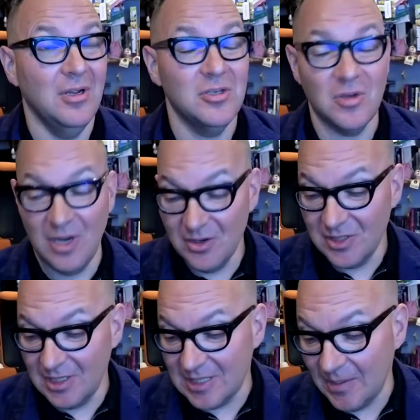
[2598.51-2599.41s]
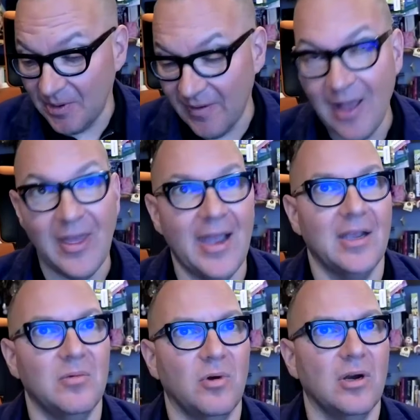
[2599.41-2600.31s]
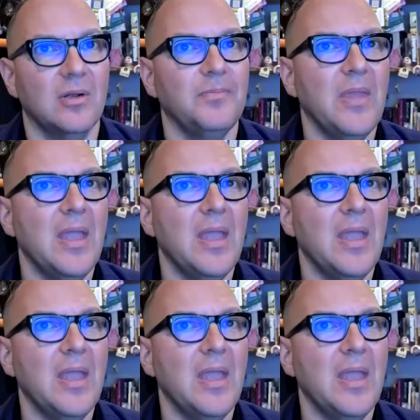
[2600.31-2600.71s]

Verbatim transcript: So here's an example of how that can work.